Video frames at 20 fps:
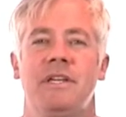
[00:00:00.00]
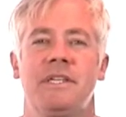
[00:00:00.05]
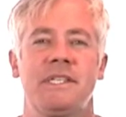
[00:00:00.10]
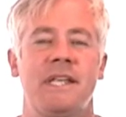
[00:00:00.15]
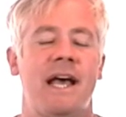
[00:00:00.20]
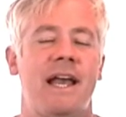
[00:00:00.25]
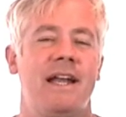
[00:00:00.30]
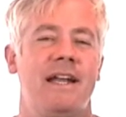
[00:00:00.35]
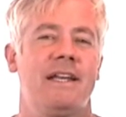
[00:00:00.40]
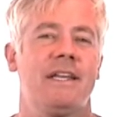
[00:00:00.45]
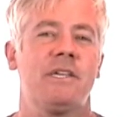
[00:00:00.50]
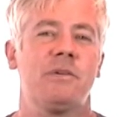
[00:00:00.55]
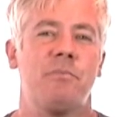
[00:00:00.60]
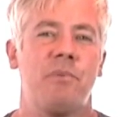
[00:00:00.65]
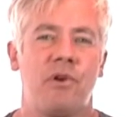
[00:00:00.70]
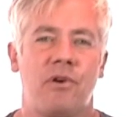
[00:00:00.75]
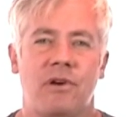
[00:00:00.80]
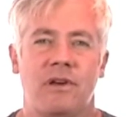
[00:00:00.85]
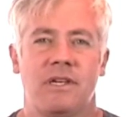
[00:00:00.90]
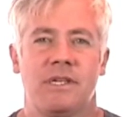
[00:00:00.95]
It's not an
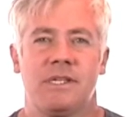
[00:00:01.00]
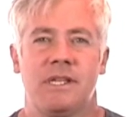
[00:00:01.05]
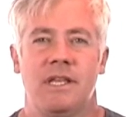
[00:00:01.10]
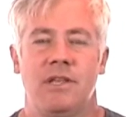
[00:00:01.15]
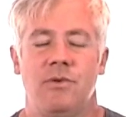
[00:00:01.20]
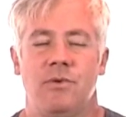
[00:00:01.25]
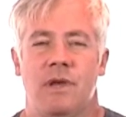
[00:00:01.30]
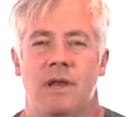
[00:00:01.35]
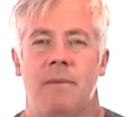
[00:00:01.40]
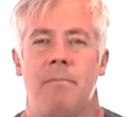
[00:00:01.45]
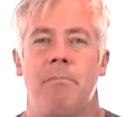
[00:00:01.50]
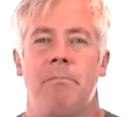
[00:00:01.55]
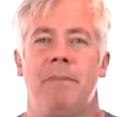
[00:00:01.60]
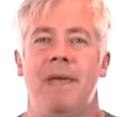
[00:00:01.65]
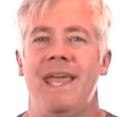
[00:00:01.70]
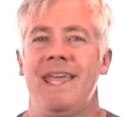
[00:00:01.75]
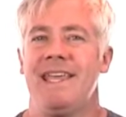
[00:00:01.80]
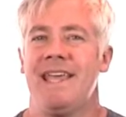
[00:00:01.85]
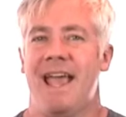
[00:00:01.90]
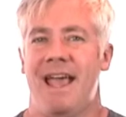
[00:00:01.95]
experience that you can
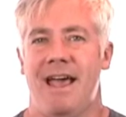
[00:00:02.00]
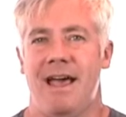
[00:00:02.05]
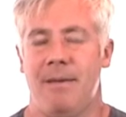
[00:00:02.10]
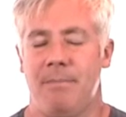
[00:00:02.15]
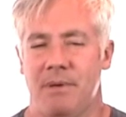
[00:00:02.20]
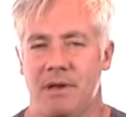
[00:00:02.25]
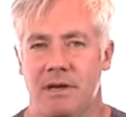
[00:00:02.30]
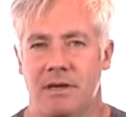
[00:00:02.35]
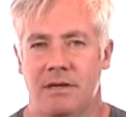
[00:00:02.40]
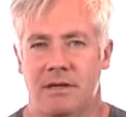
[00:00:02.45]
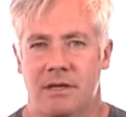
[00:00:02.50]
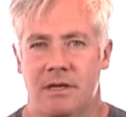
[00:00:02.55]
make happen.